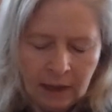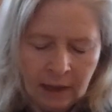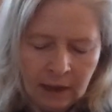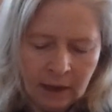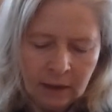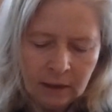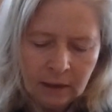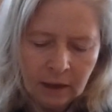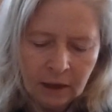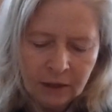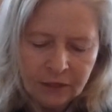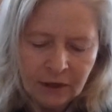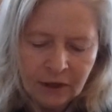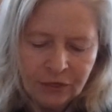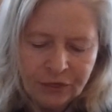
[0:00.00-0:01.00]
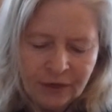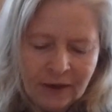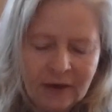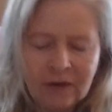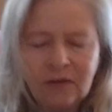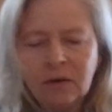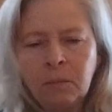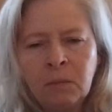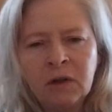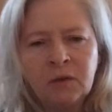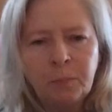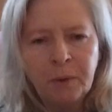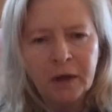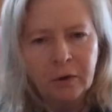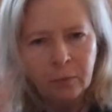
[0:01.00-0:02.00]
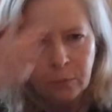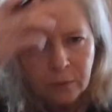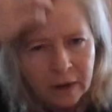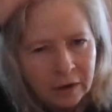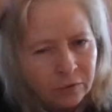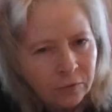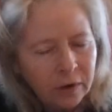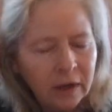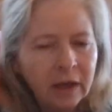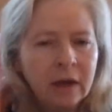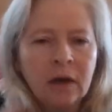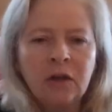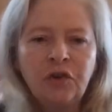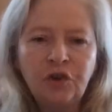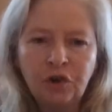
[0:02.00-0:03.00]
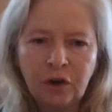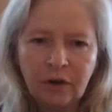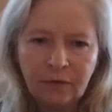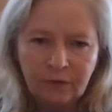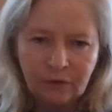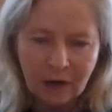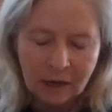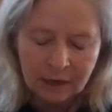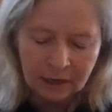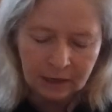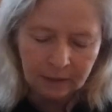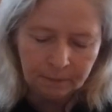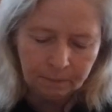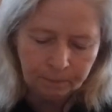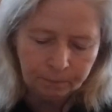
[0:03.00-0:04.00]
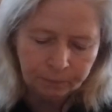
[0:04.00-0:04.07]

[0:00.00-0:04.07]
And I, I think it's a much better rendering, and I should have done it